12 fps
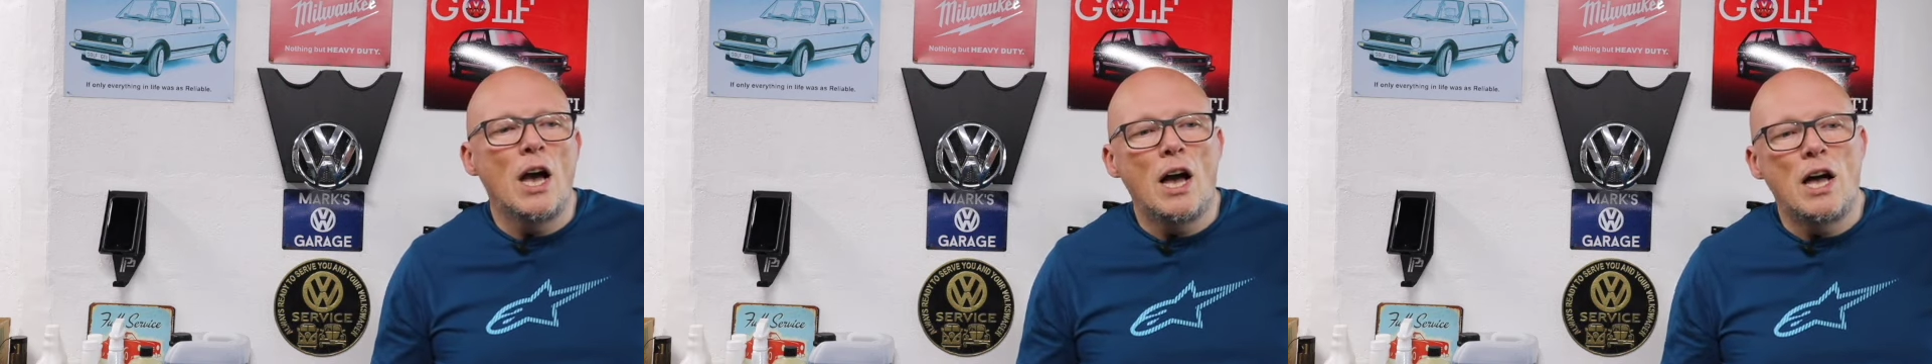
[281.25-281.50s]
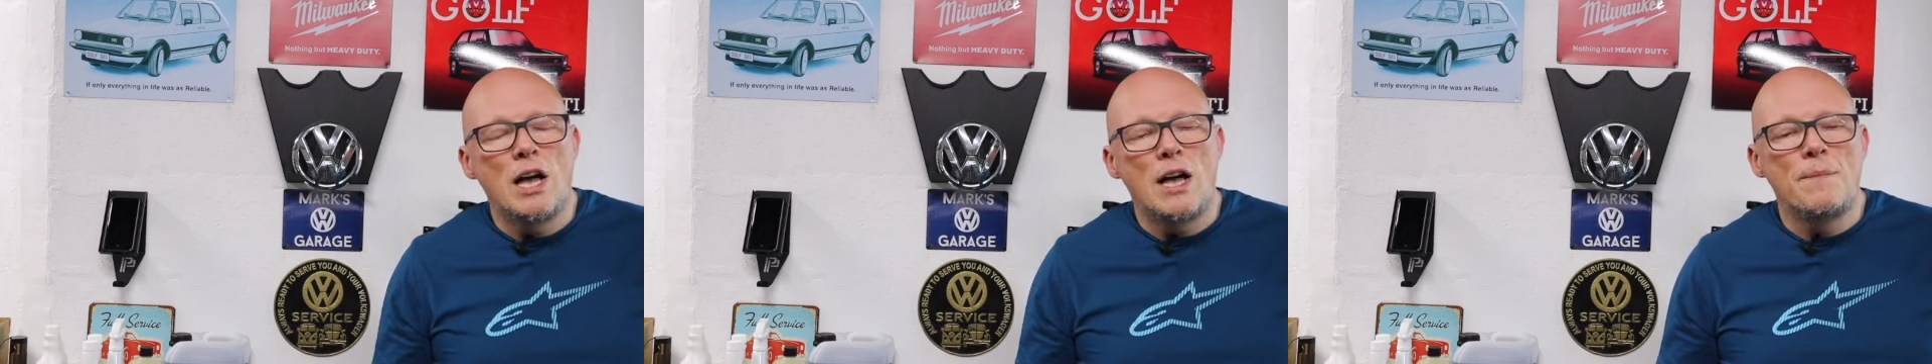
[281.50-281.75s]

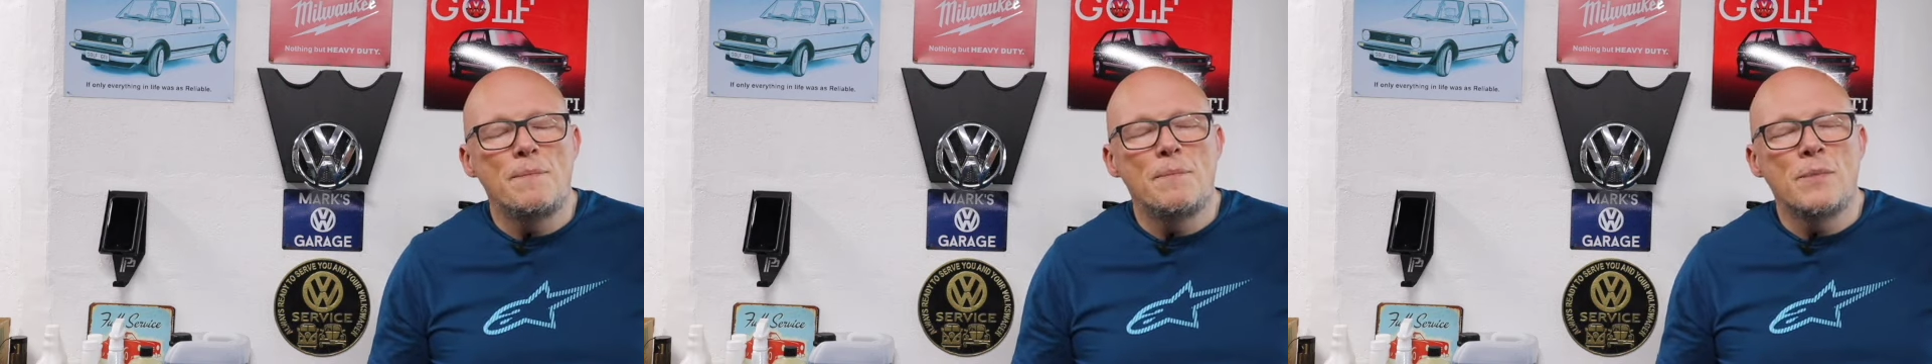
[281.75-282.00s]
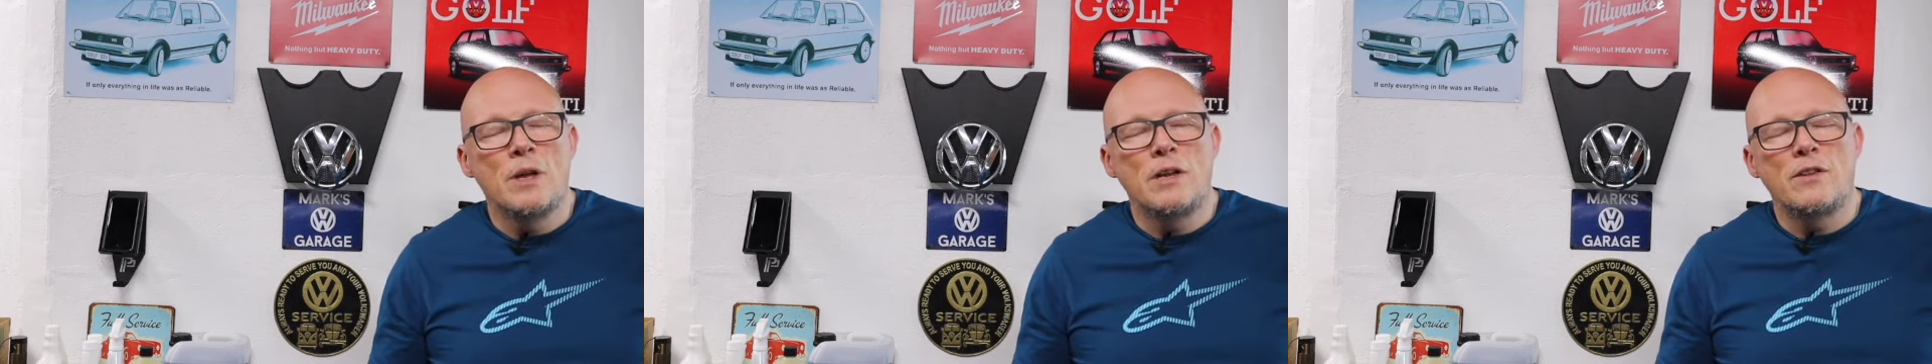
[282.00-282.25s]

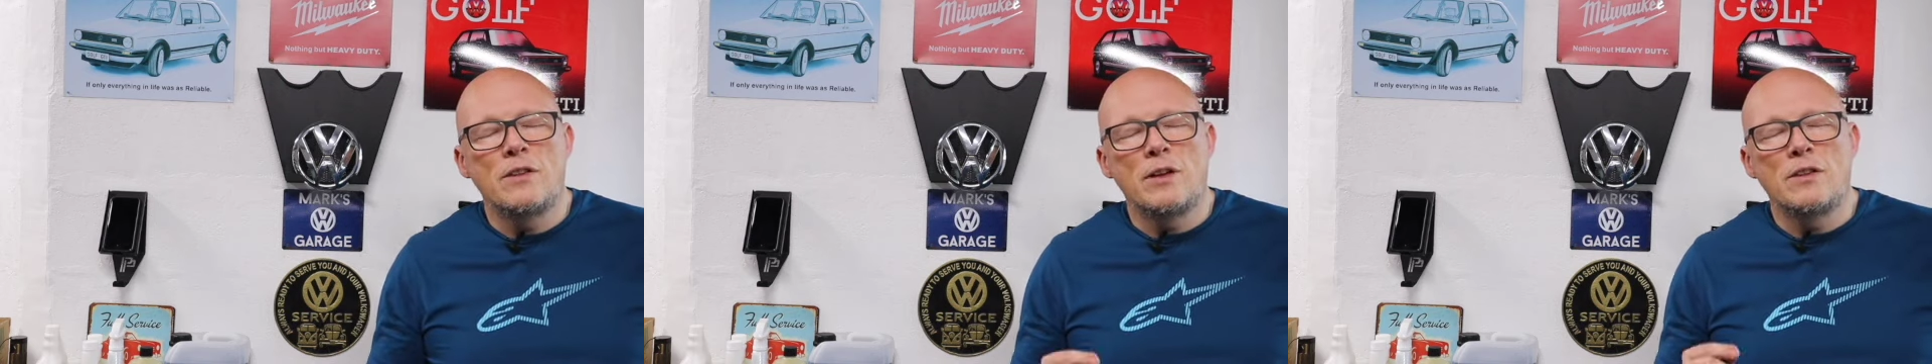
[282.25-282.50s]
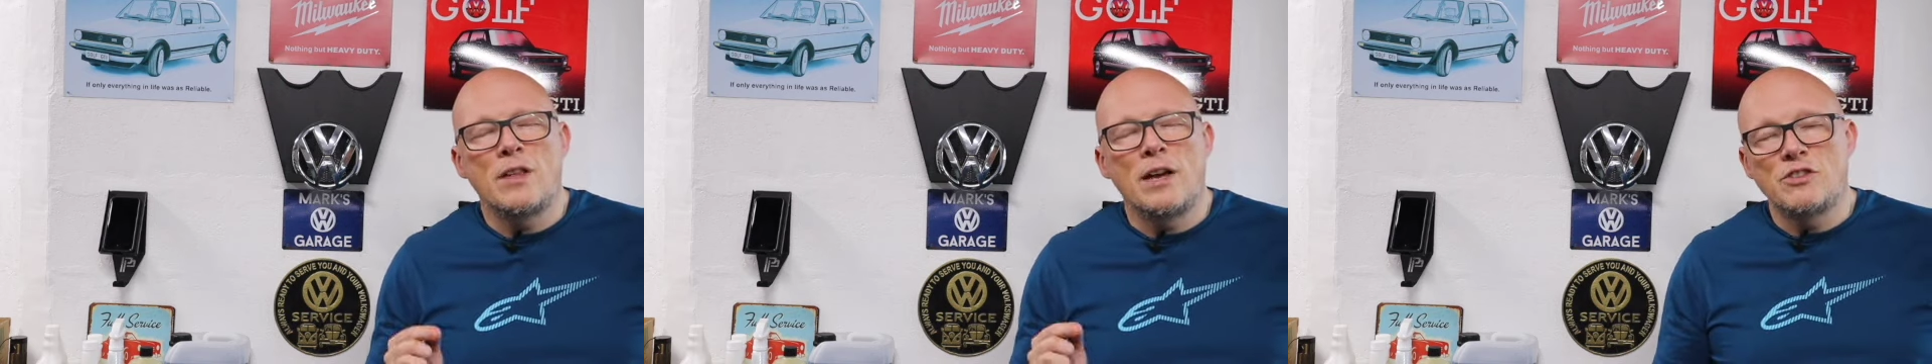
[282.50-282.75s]

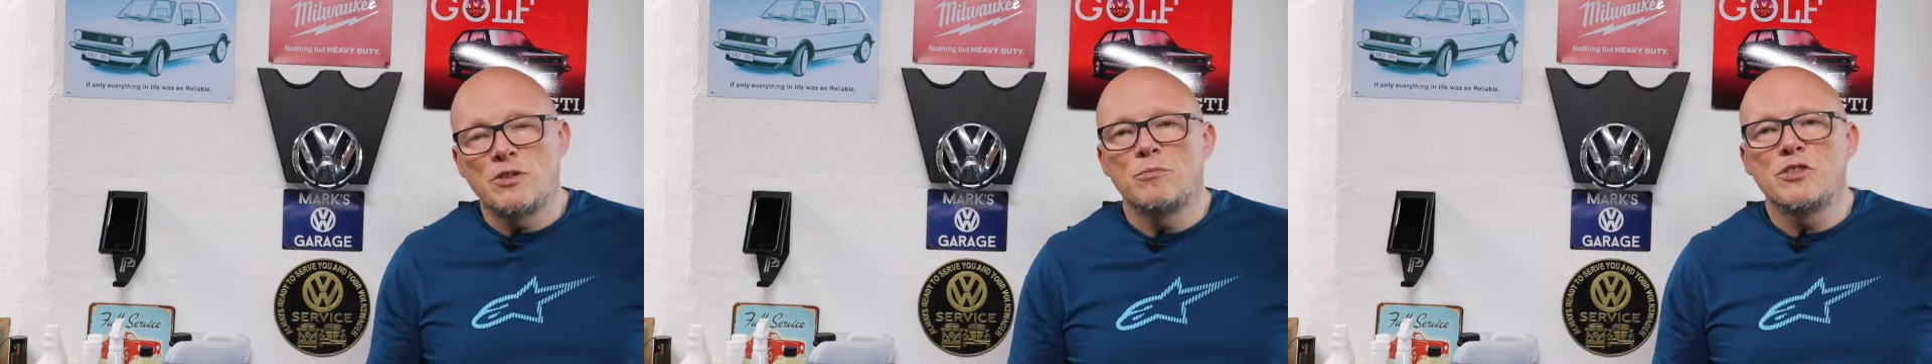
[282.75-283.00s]
there is some